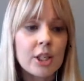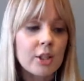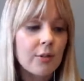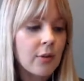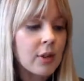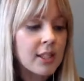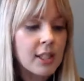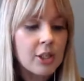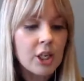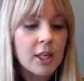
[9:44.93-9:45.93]
The first
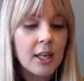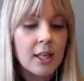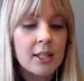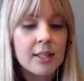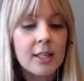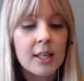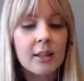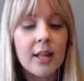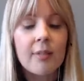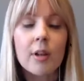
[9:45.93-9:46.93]
digit is the
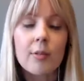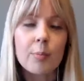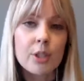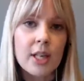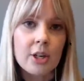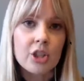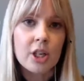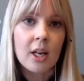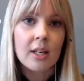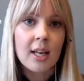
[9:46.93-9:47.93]
level of protection
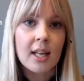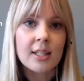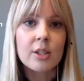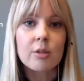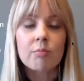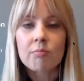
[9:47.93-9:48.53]
against